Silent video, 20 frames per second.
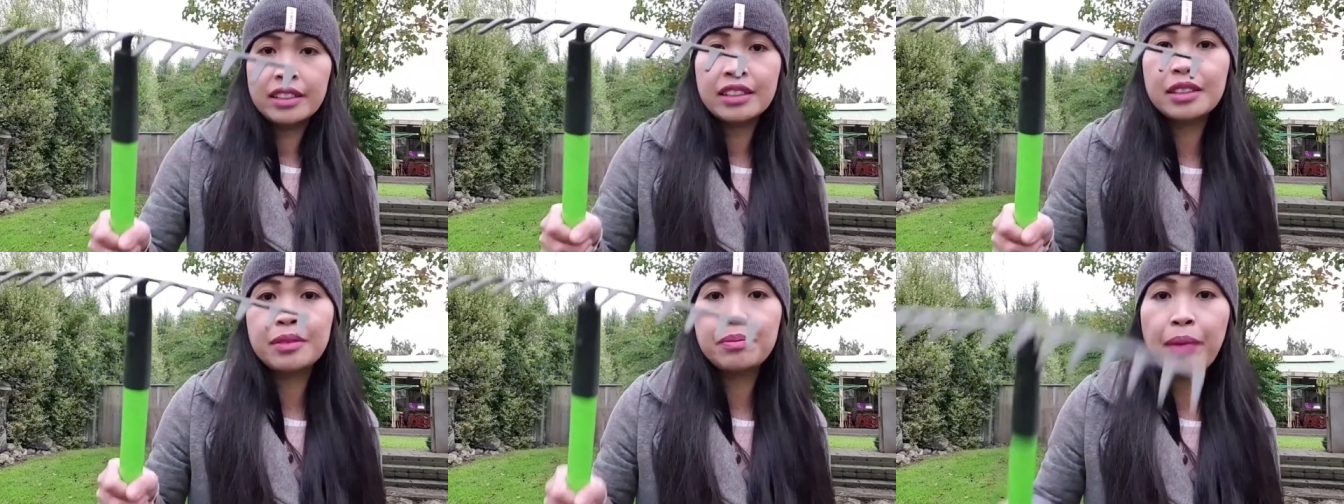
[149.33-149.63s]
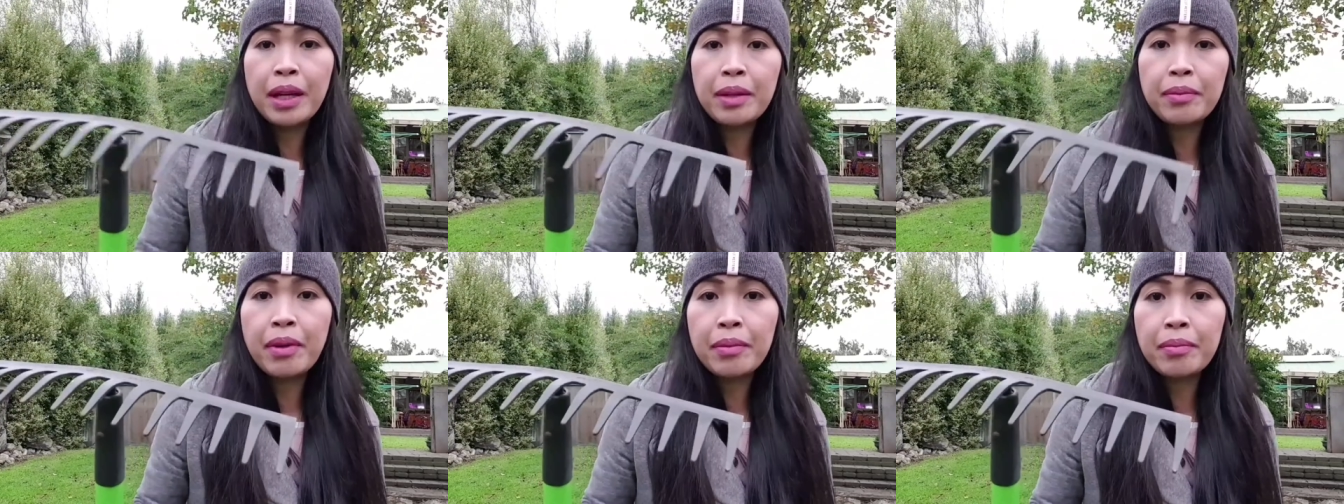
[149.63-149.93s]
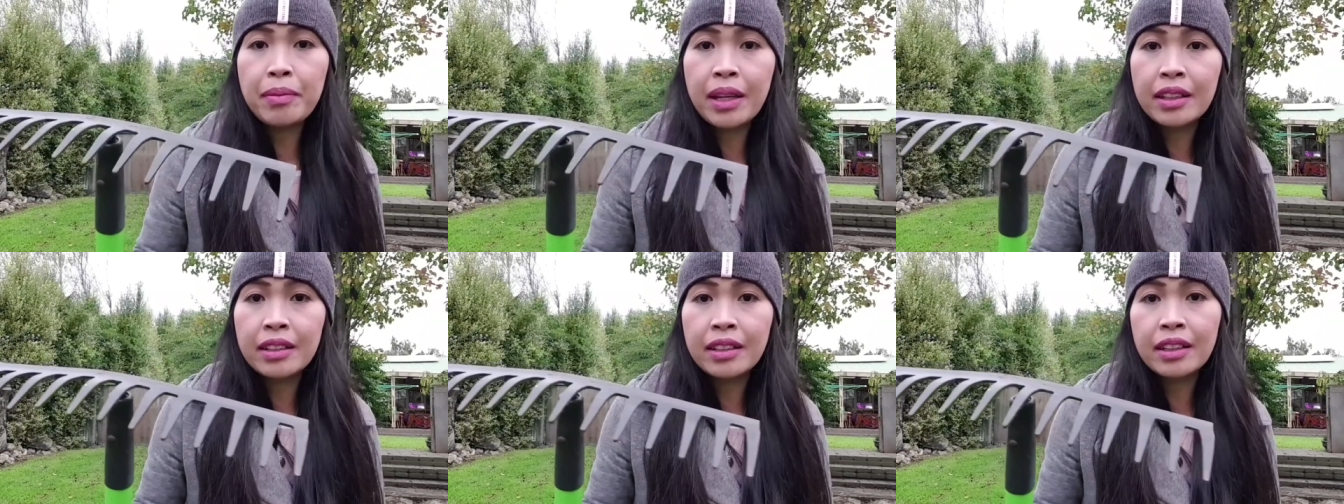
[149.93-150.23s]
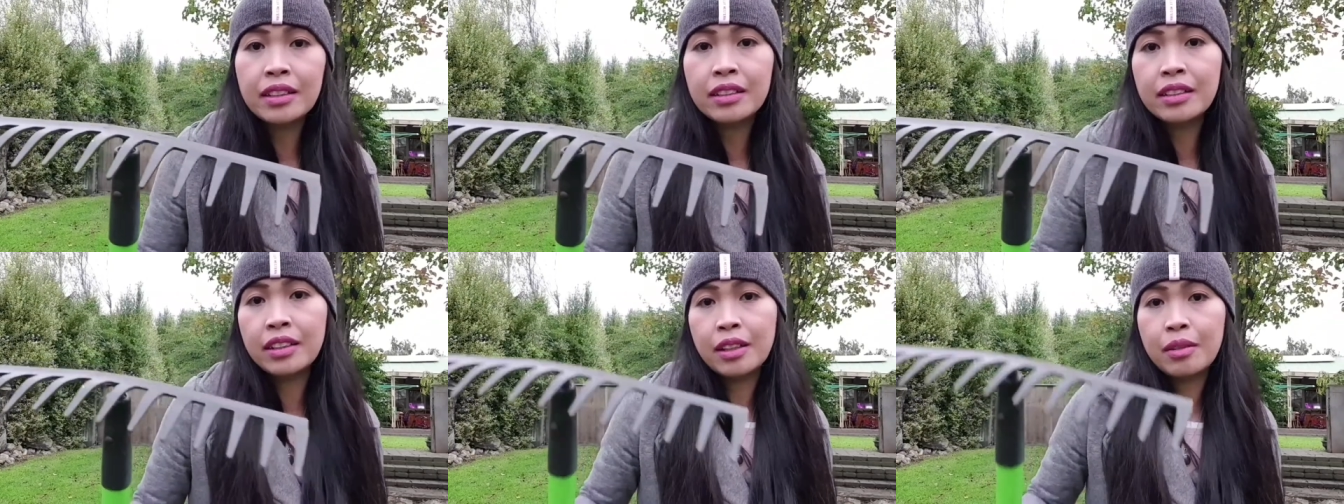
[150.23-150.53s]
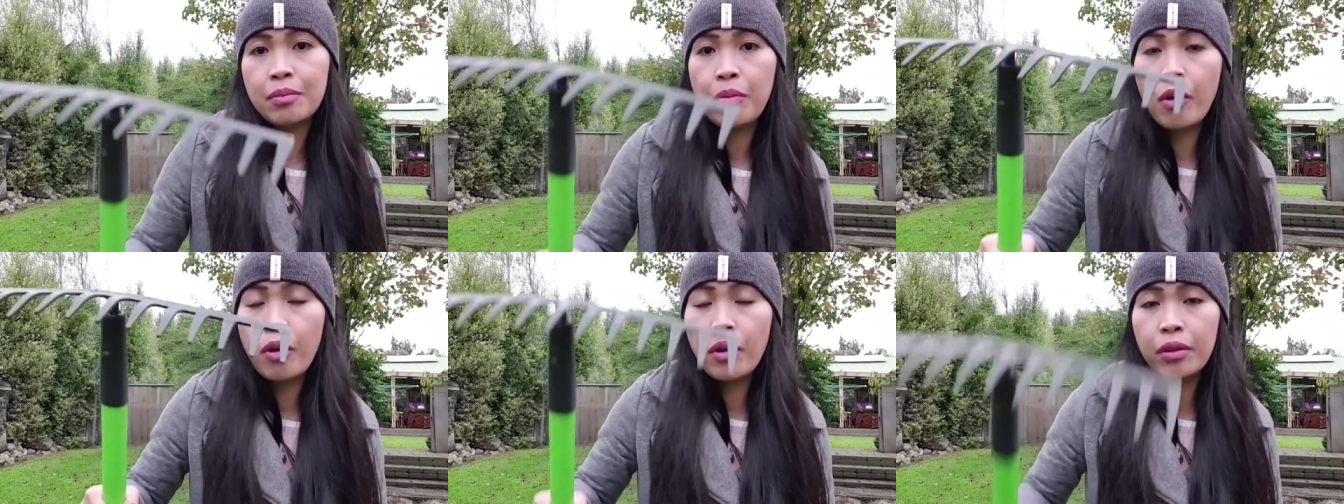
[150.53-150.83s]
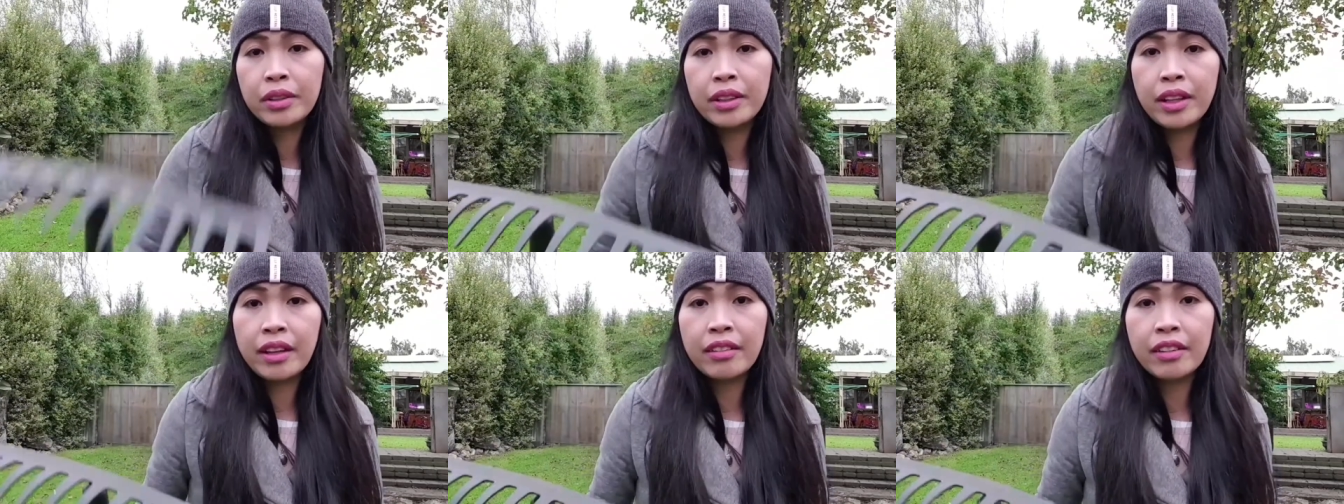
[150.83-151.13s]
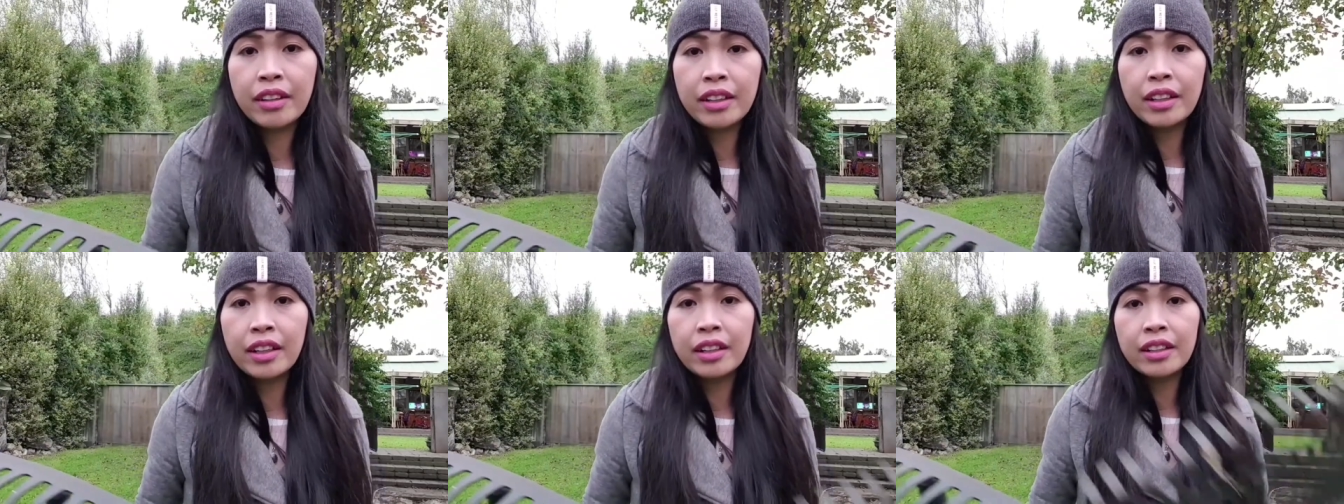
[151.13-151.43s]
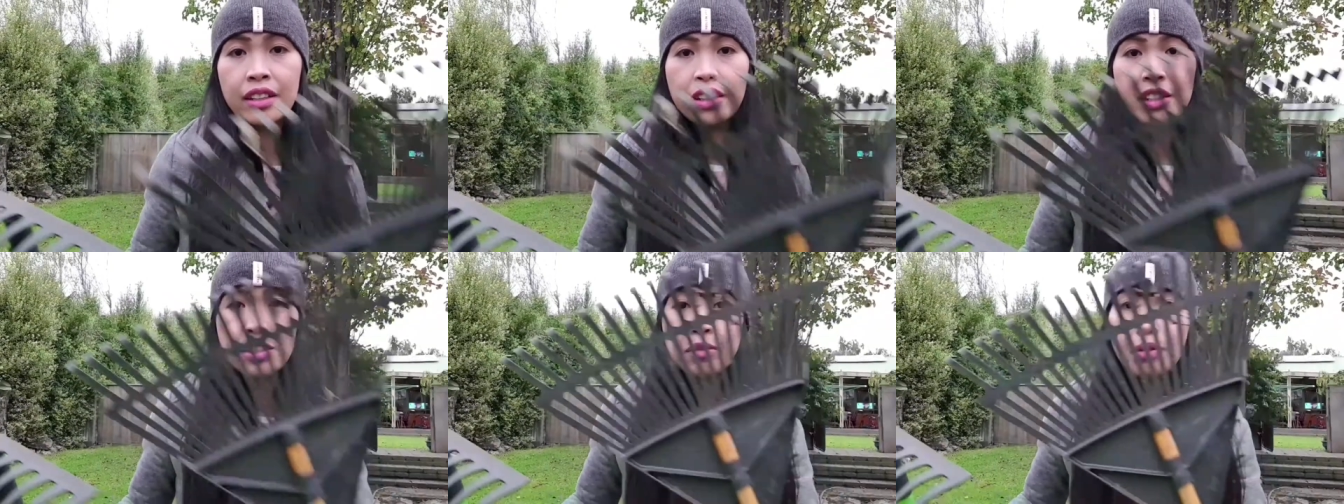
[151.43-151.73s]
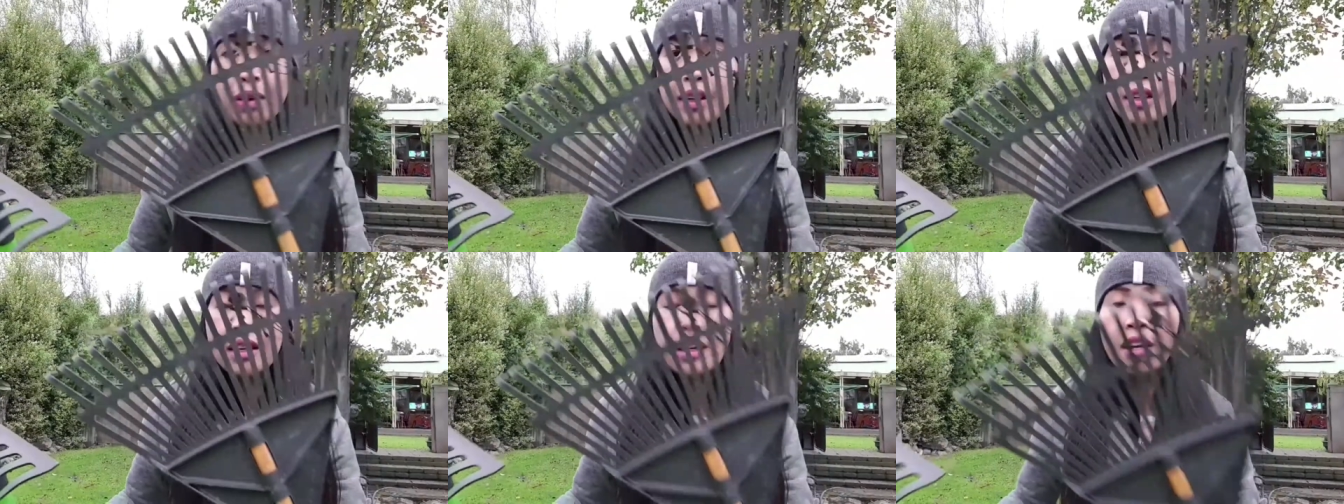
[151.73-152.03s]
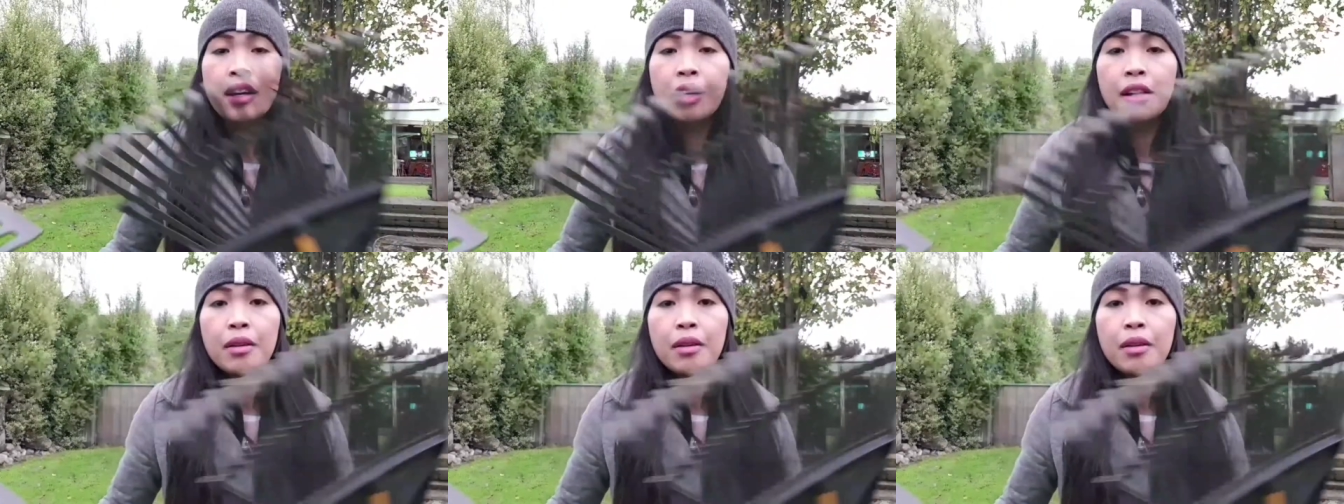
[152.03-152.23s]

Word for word: This is made by metal. They are more dearer than this one,